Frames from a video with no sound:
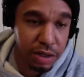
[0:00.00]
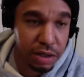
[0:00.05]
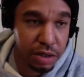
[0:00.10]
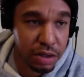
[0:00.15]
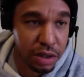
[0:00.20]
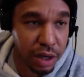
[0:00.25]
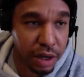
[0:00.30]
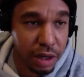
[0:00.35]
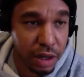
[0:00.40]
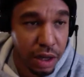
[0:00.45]

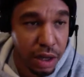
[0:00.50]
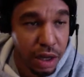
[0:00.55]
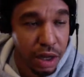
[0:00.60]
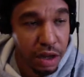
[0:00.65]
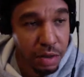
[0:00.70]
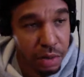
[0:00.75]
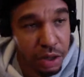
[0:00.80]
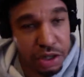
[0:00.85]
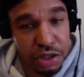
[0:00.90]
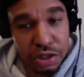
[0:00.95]
benefit from
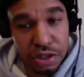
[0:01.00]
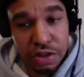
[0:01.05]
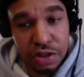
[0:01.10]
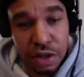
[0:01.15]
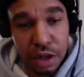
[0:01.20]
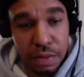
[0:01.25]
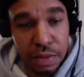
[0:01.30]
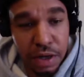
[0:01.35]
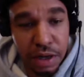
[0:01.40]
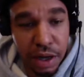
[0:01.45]
that, which
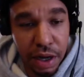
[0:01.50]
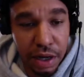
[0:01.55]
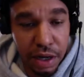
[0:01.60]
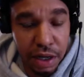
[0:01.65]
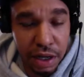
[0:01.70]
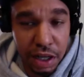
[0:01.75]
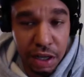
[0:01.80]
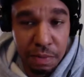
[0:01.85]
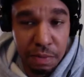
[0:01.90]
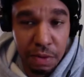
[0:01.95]
I hate
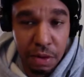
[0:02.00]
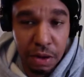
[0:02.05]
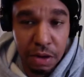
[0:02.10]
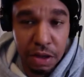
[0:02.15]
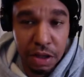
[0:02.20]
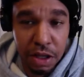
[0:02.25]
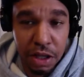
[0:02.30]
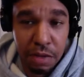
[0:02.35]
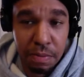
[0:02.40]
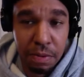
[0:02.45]
to say,
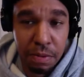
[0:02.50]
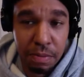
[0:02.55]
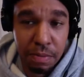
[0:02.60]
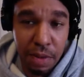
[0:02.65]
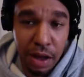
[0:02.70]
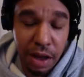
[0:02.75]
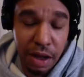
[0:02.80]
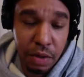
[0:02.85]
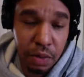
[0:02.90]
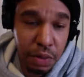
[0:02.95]
but it's
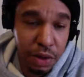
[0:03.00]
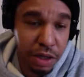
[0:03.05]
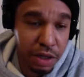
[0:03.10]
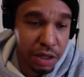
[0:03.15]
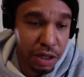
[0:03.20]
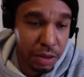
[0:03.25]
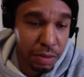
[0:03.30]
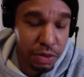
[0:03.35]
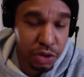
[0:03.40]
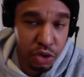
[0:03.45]
just something to kind
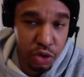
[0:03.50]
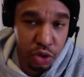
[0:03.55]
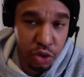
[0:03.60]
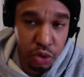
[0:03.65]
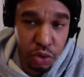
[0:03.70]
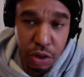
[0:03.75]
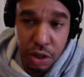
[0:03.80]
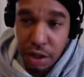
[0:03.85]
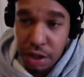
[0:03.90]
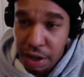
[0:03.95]
of keep
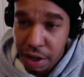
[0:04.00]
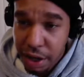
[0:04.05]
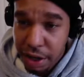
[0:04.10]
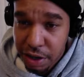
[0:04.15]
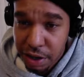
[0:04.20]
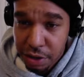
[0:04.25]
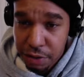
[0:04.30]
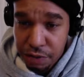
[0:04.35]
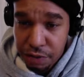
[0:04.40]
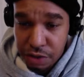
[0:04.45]
in
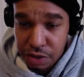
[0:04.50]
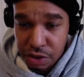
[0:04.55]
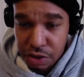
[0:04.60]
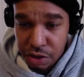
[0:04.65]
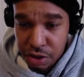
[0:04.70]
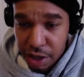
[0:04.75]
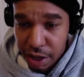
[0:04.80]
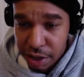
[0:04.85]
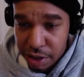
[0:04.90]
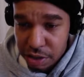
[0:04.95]
mind when it
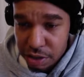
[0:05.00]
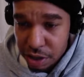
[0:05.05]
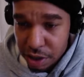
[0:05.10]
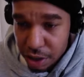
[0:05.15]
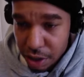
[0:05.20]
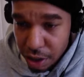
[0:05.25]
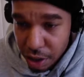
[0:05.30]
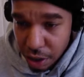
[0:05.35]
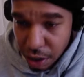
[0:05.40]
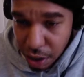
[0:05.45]
comes to
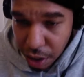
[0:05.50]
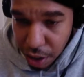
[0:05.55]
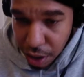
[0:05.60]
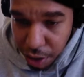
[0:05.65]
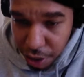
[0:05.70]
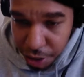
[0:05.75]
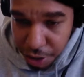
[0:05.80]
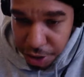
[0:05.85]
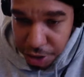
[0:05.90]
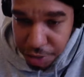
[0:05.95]
looking at
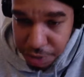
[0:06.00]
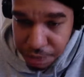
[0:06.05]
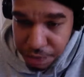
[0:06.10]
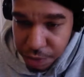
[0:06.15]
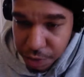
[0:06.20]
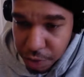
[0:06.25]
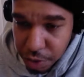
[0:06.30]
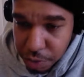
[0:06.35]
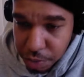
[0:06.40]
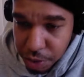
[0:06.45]
different
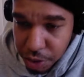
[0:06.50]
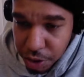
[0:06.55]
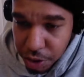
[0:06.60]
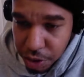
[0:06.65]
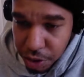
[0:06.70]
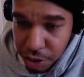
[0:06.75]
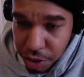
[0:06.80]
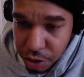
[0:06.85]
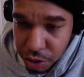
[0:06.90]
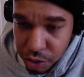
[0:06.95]
stocks.
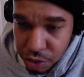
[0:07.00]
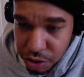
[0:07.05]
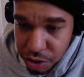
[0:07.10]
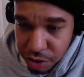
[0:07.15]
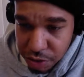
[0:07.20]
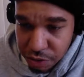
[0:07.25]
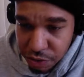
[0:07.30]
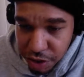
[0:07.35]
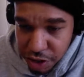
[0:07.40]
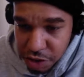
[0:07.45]

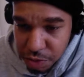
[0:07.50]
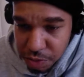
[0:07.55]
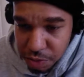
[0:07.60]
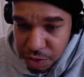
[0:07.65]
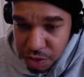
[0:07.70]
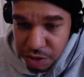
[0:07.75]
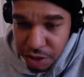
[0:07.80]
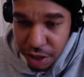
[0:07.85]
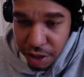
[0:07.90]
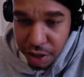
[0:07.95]

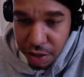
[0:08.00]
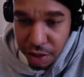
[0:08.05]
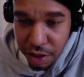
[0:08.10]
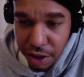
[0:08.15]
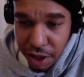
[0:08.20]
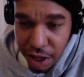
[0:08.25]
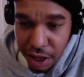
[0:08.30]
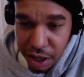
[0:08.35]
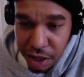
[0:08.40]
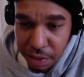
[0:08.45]
Completely new to
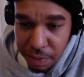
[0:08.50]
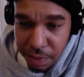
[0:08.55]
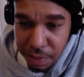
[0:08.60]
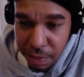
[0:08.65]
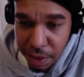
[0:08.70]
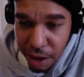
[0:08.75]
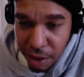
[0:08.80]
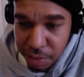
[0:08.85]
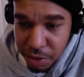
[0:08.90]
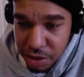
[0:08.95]
the
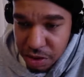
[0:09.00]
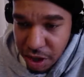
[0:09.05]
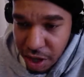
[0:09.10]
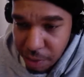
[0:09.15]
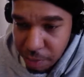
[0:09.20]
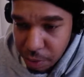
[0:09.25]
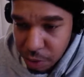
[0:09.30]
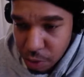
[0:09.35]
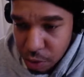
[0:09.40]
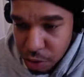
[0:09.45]
investment side of the
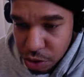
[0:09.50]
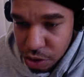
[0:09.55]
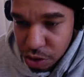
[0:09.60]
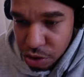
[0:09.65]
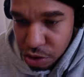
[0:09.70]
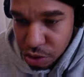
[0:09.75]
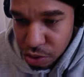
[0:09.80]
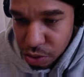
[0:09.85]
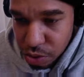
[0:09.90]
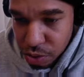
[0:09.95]
game.
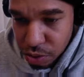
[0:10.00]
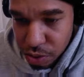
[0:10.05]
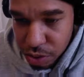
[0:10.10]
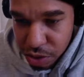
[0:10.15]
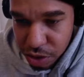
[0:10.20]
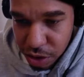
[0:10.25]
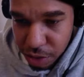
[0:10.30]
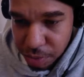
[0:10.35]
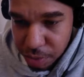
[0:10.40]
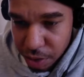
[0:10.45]
I'm gonna tap
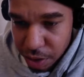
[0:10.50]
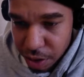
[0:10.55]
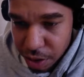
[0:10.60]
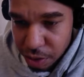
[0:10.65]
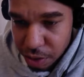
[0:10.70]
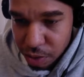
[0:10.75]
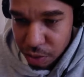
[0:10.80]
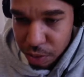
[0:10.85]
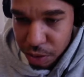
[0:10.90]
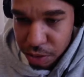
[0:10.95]
in with
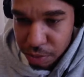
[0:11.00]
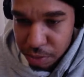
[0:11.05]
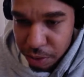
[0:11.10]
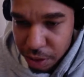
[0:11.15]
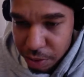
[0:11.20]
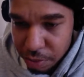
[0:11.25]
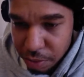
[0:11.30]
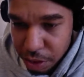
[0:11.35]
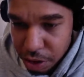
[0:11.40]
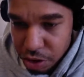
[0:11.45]
you
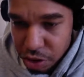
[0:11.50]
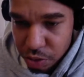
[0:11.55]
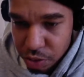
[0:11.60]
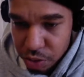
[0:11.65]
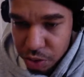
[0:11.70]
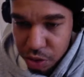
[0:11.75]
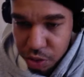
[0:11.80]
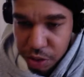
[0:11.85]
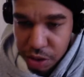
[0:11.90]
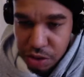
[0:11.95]
separate. I don't want to
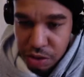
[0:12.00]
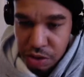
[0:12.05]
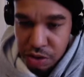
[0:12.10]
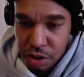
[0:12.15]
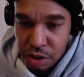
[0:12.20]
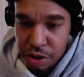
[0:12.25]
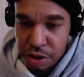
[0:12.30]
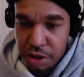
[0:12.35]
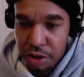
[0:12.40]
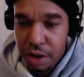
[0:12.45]
bombard you
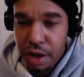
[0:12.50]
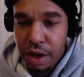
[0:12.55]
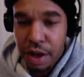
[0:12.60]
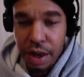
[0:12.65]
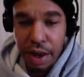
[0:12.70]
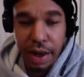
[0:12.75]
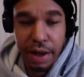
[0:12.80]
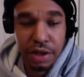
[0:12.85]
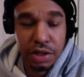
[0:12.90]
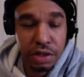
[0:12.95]
with questions
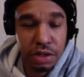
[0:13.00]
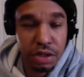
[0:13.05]
on here.